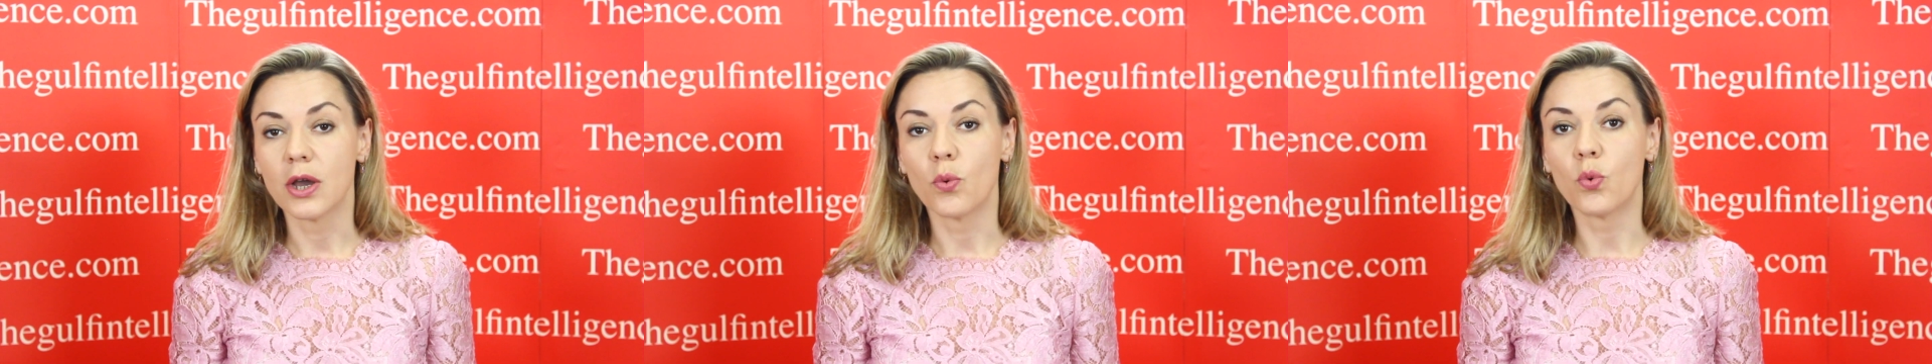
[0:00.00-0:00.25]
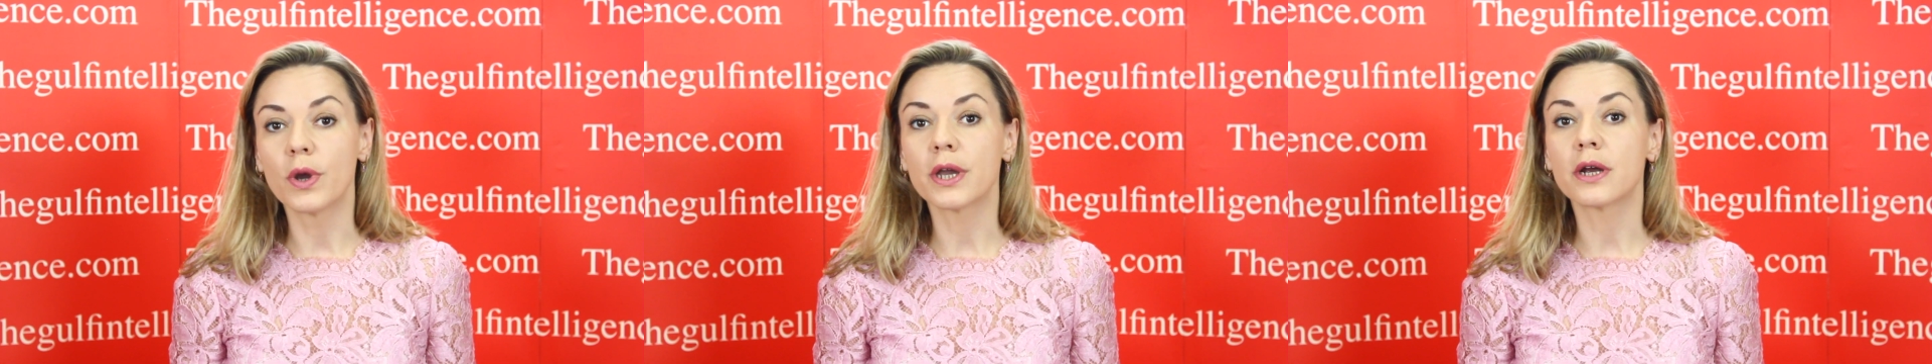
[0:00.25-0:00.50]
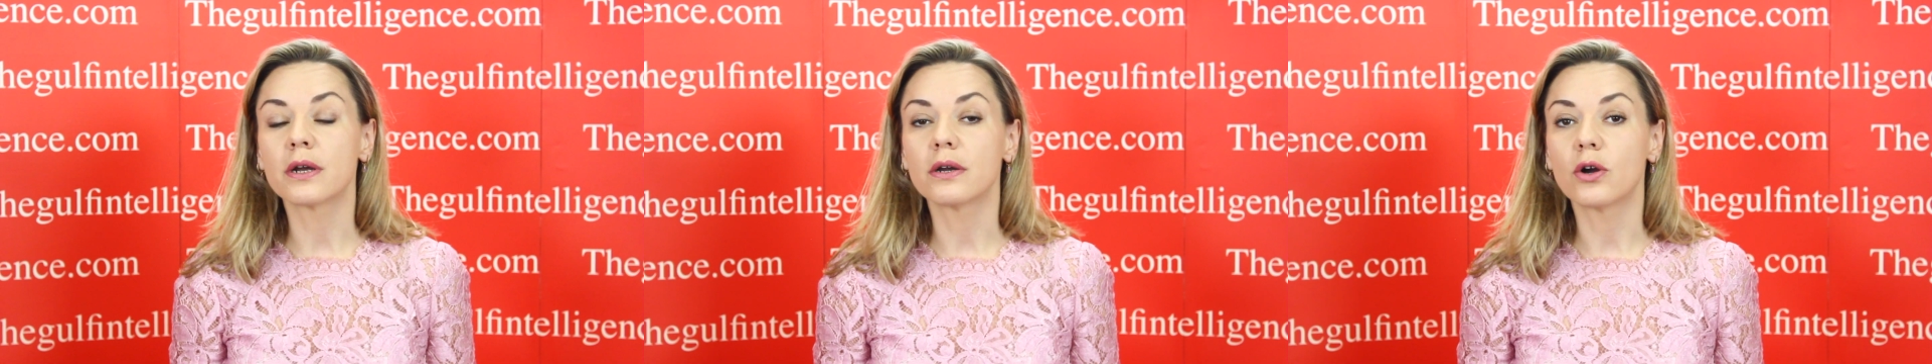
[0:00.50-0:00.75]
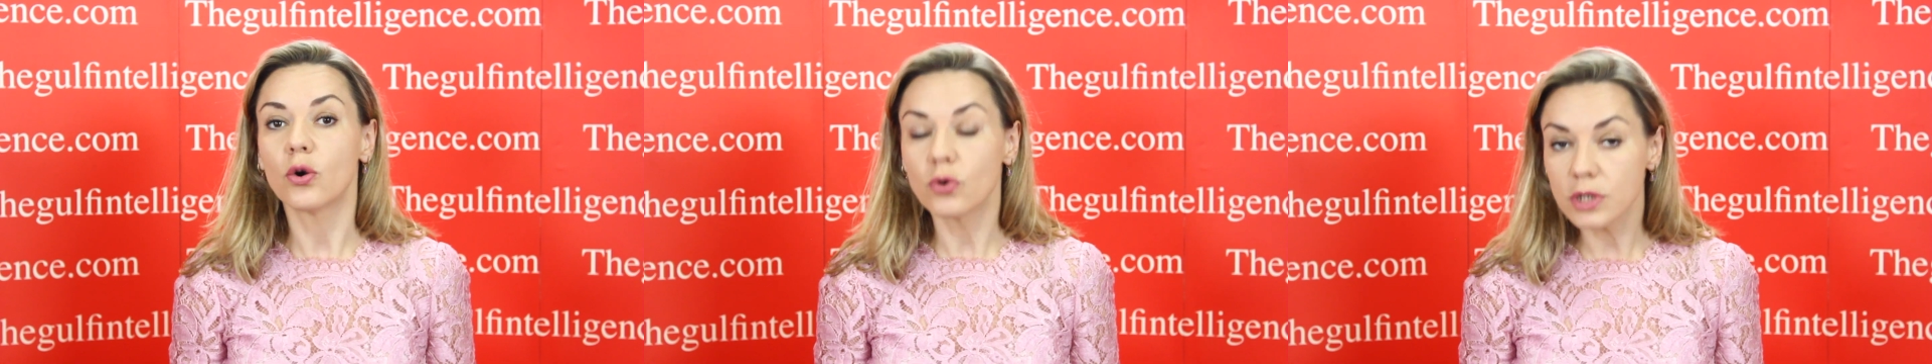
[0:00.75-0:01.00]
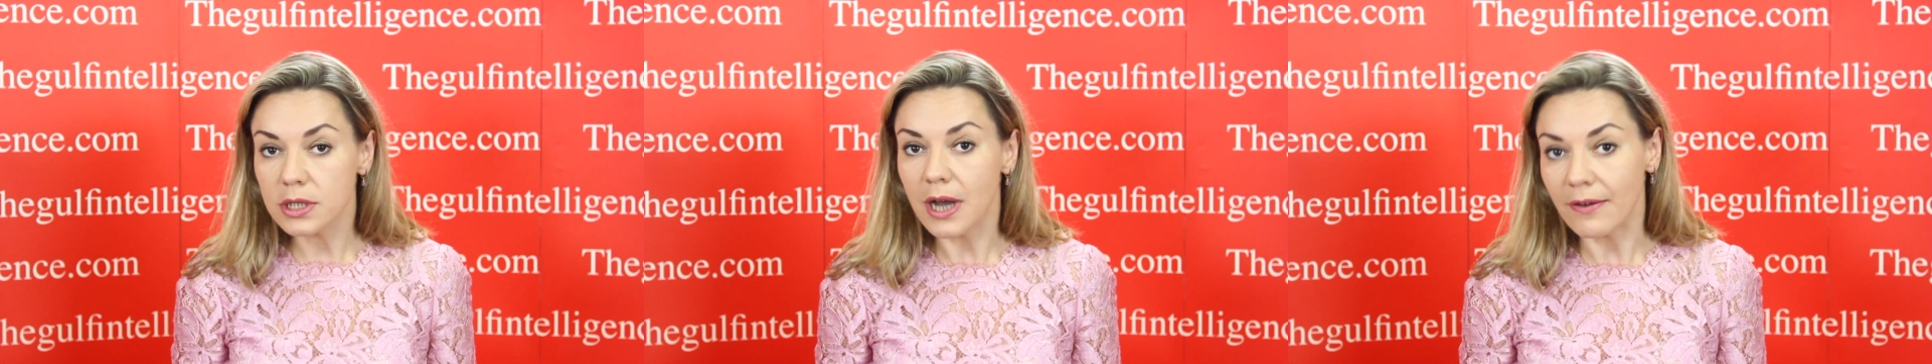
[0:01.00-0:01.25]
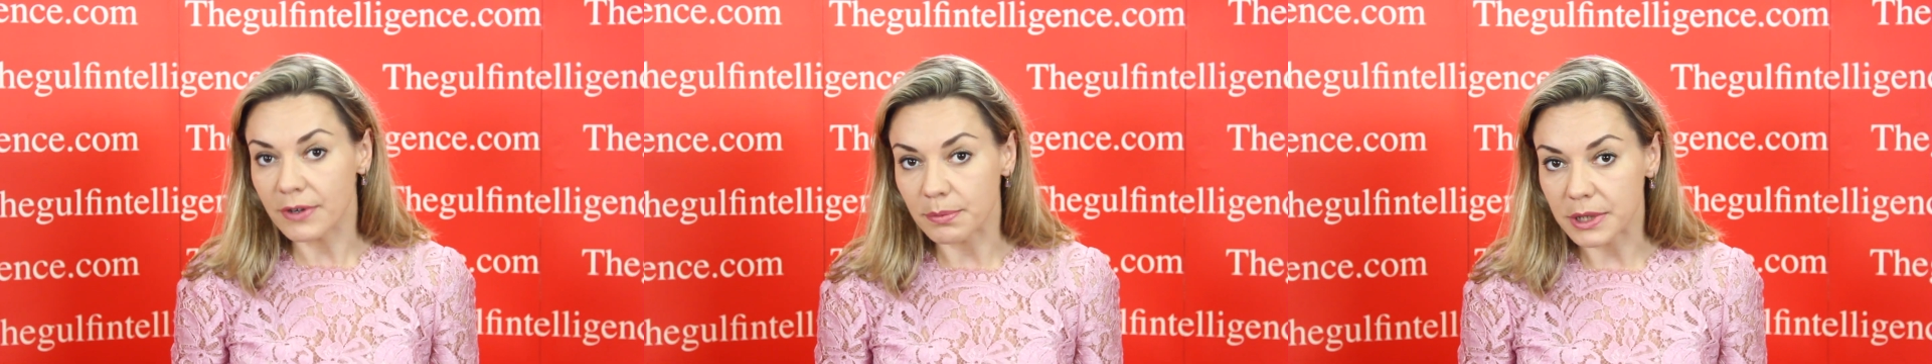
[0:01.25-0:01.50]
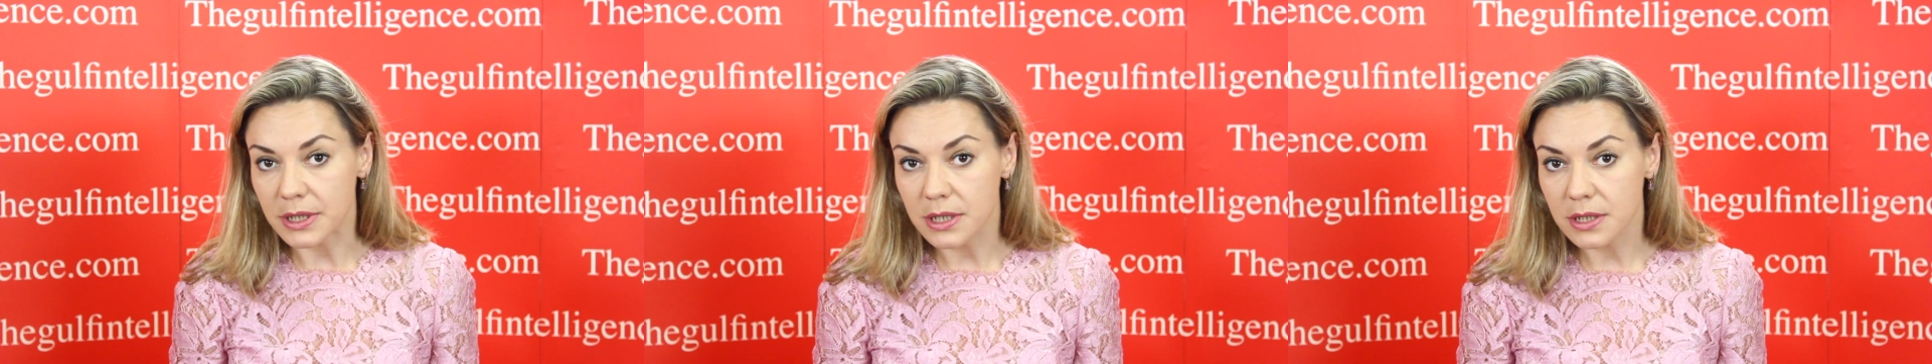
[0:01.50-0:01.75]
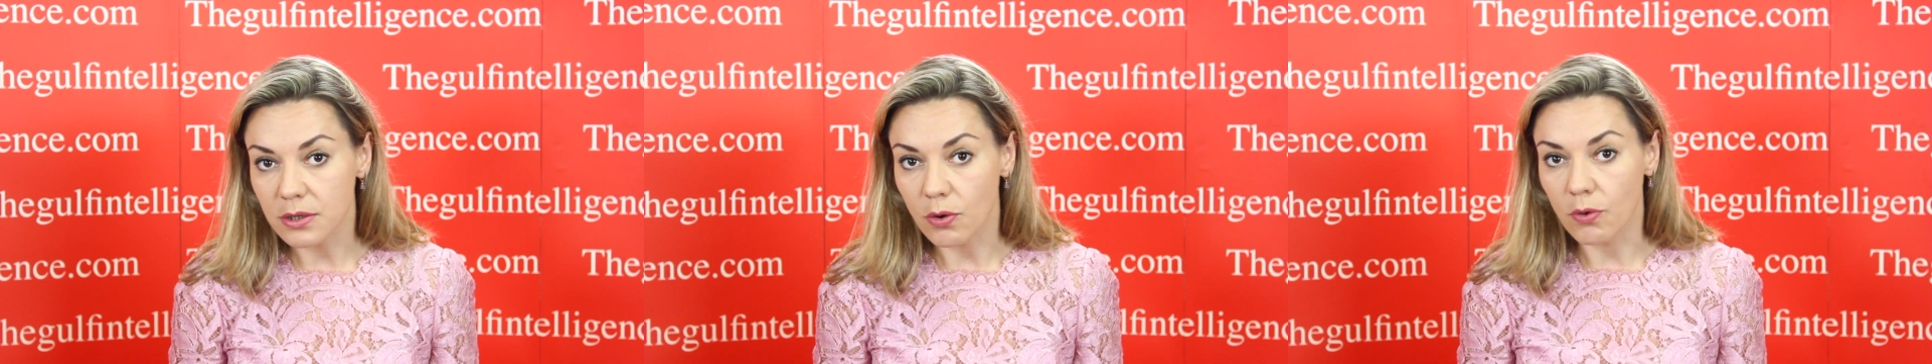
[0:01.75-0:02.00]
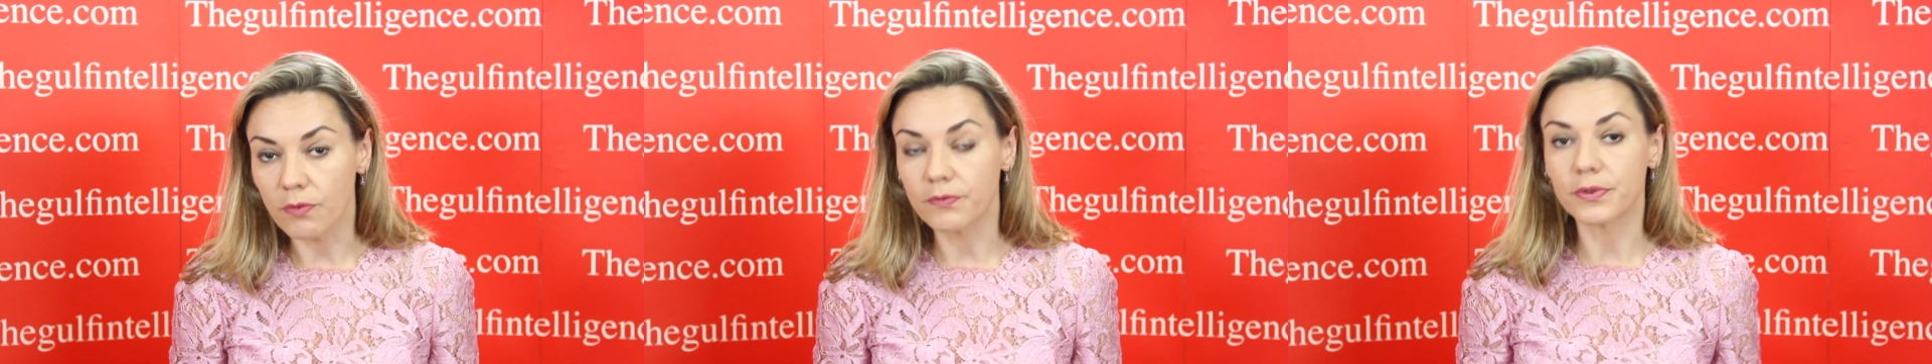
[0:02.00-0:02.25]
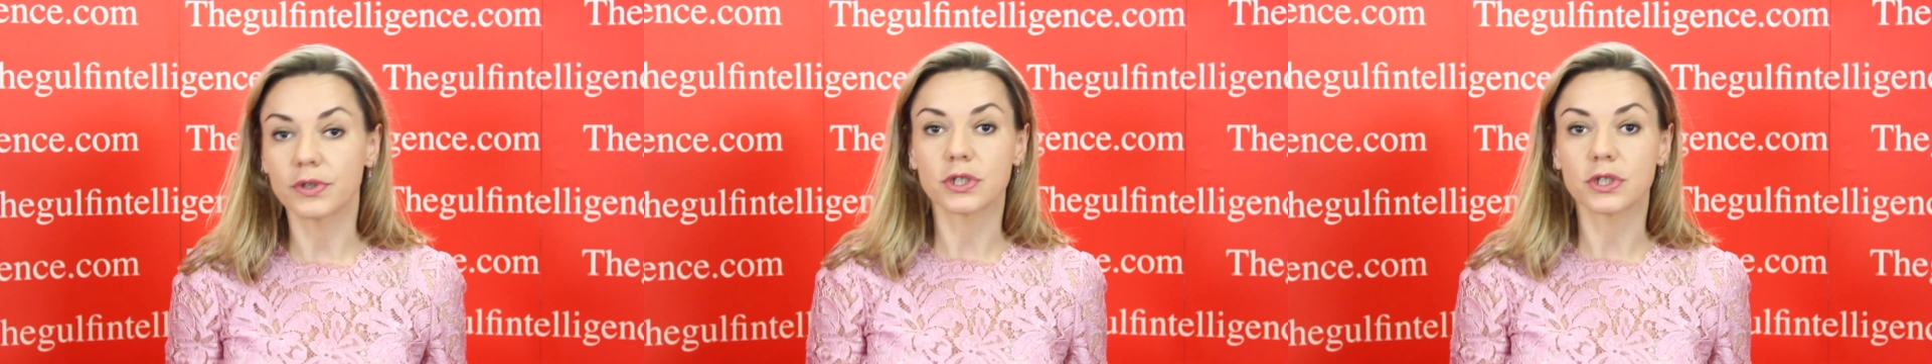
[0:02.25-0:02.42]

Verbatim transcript: where host governments of the